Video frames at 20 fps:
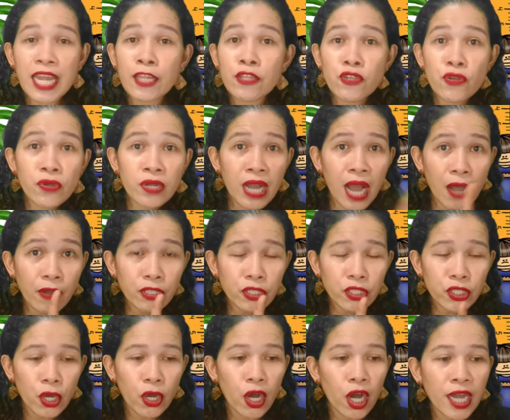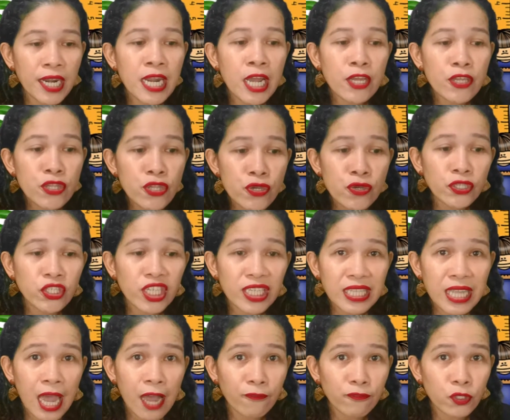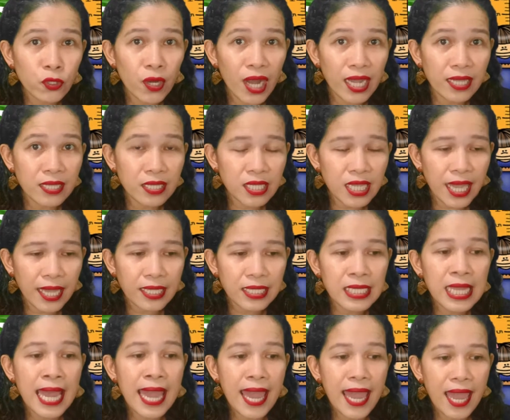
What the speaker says: And you count on, you just have to add 6.